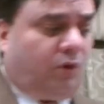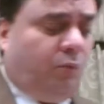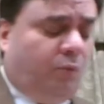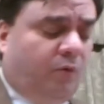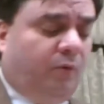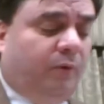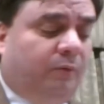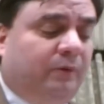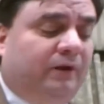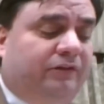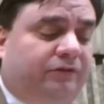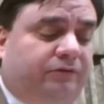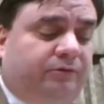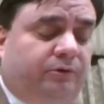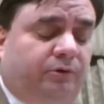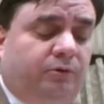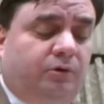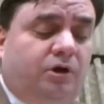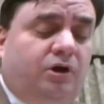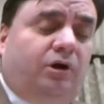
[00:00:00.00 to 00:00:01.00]
where we went
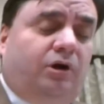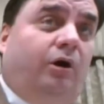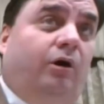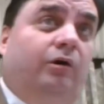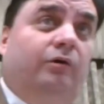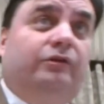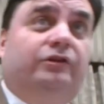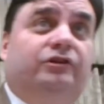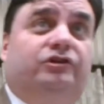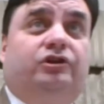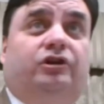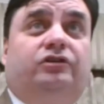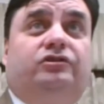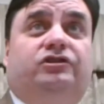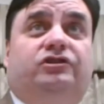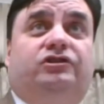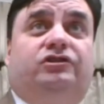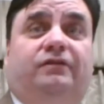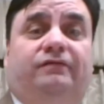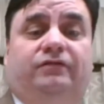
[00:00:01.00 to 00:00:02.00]
through all the
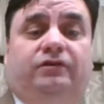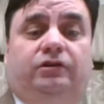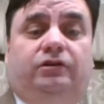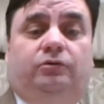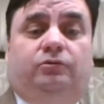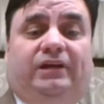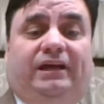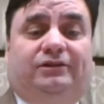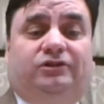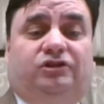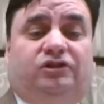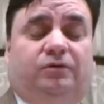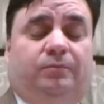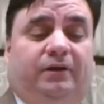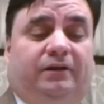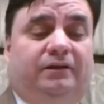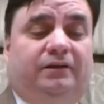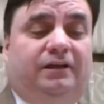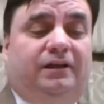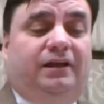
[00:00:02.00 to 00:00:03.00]
churches of the New
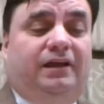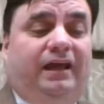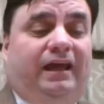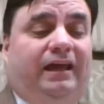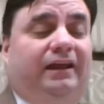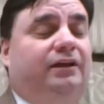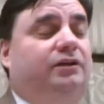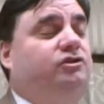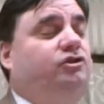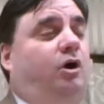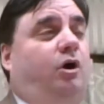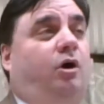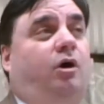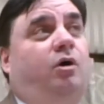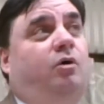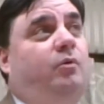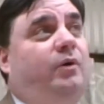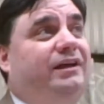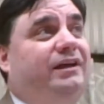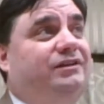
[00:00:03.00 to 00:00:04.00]
Testament. And it's
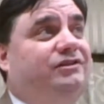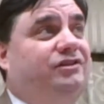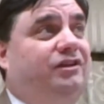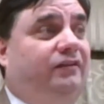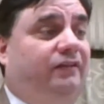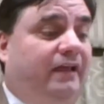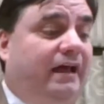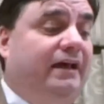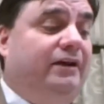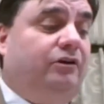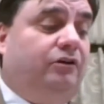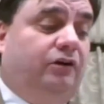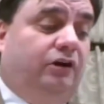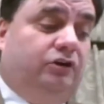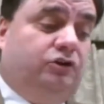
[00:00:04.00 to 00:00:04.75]
always a letter